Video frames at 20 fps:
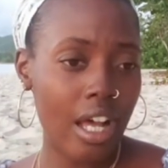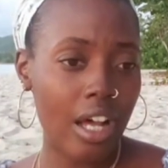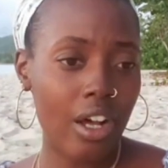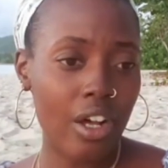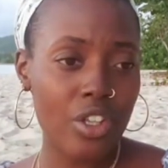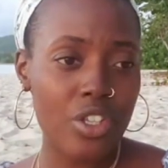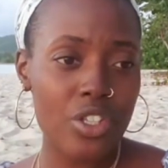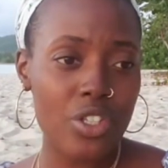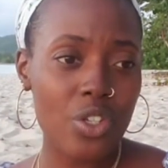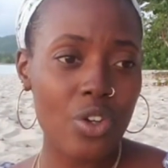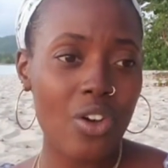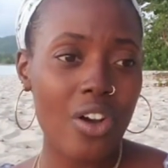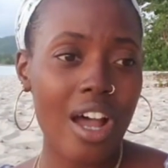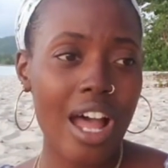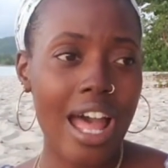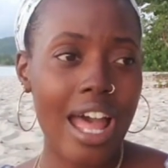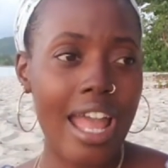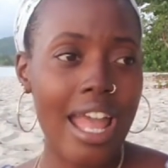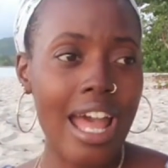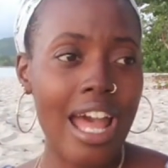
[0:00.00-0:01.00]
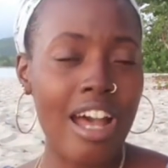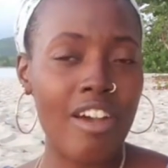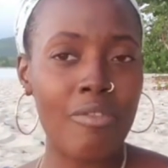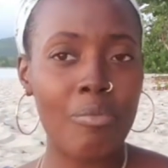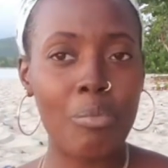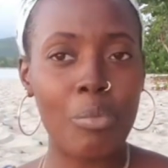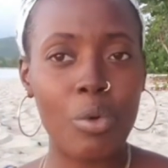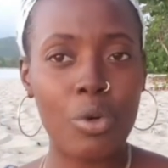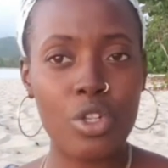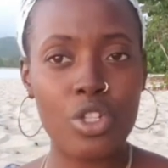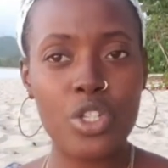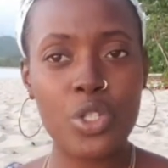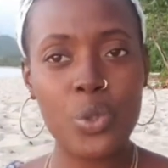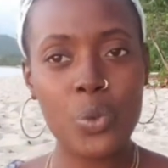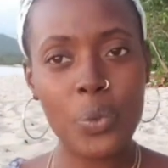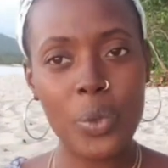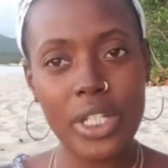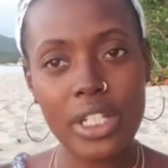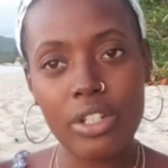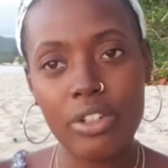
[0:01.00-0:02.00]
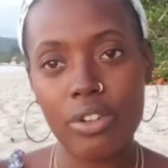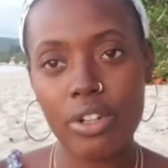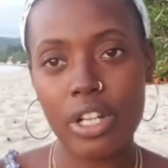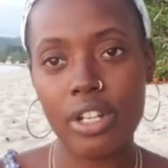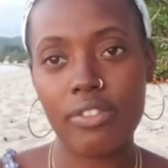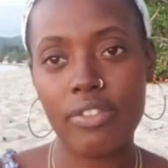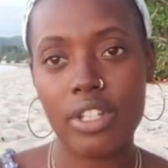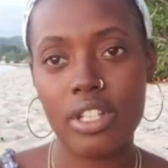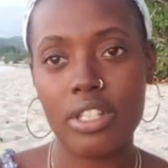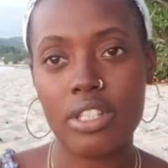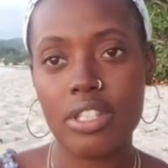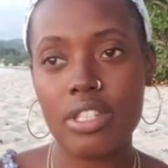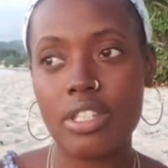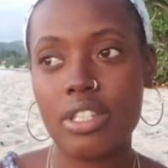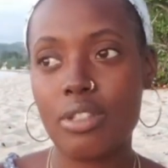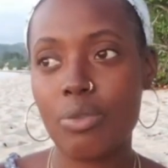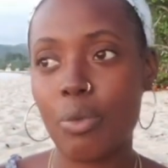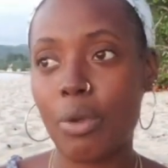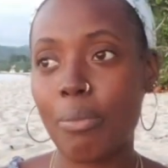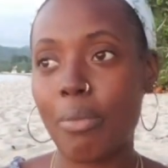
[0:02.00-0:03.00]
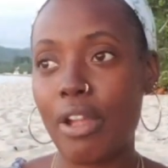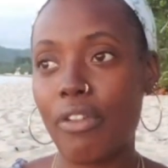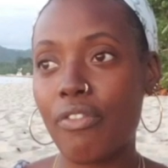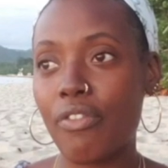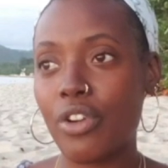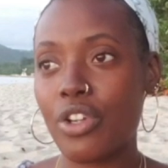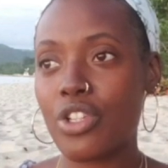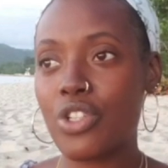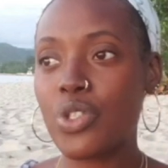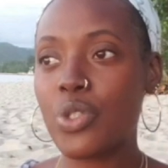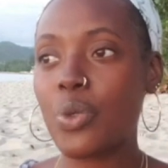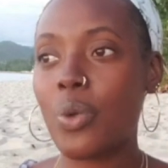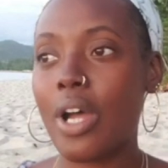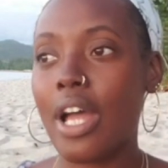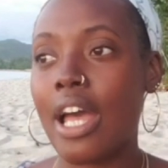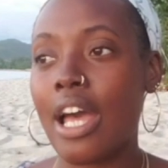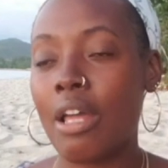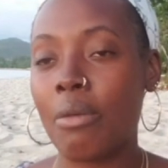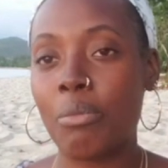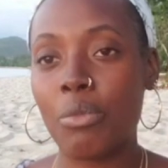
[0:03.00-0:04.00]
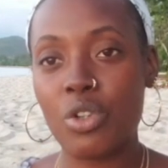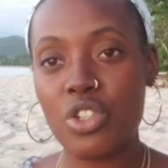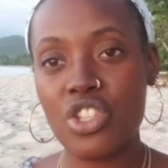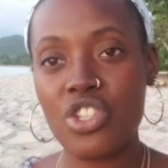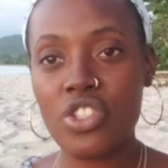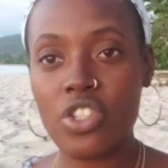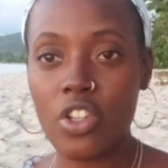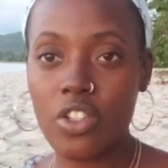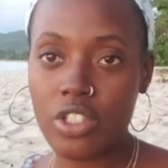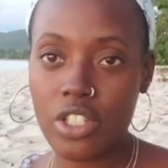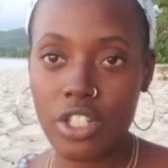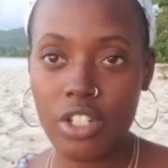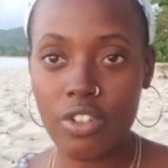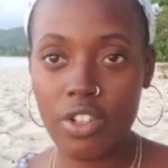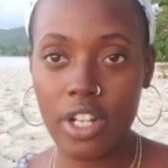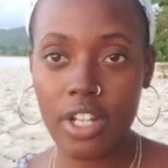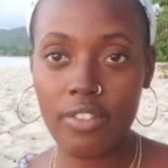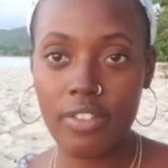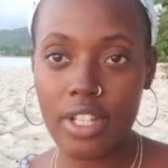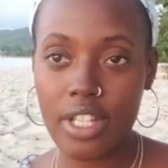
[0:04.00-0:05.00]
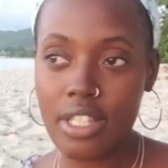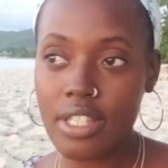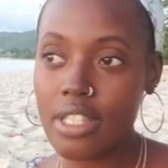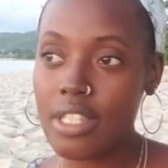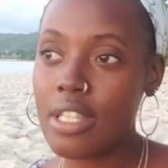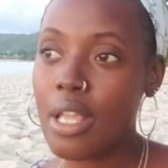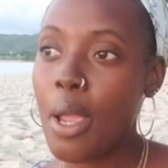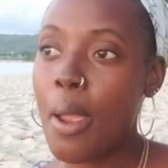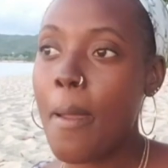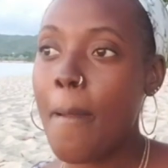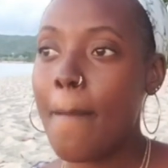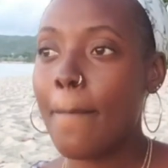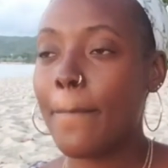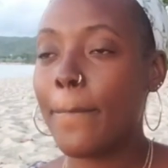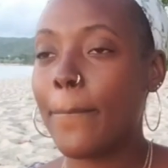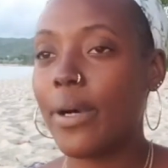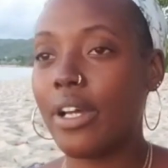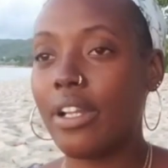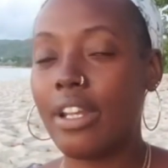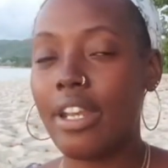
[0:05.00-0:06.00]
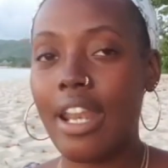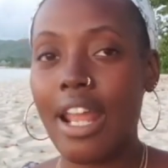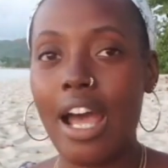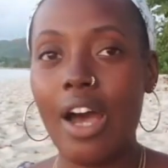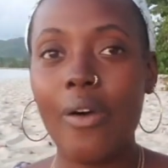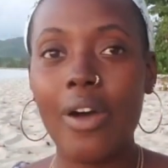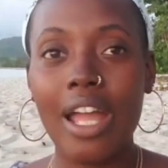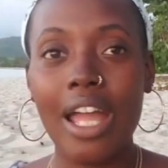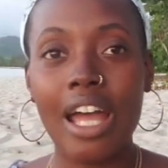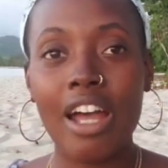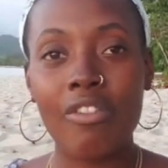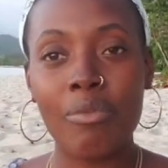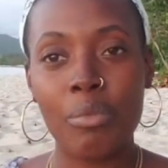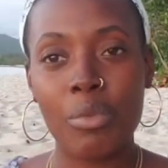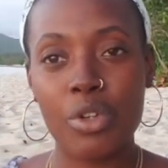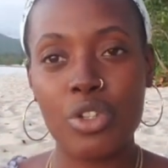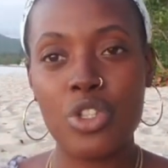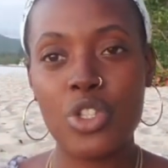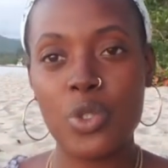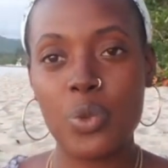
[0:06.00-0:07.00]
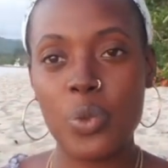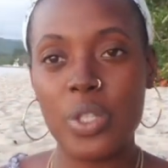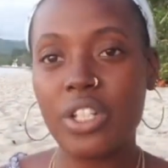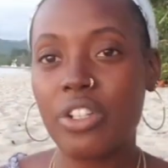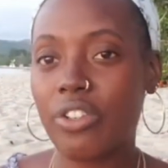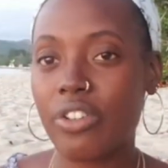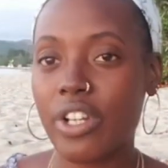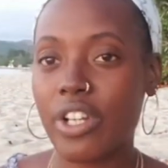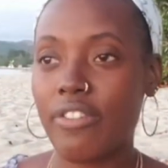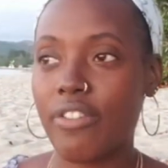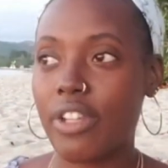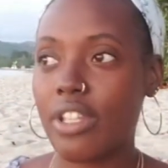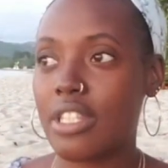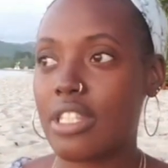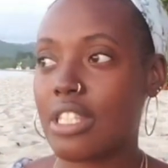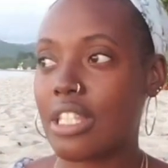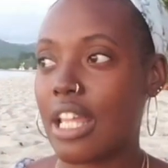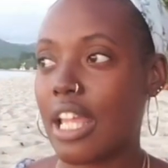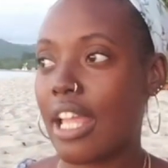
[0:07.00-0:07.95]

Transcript: Also, I have more sweet cravings. With my first two, I had more salty cravings, but now I have more sweet cravings.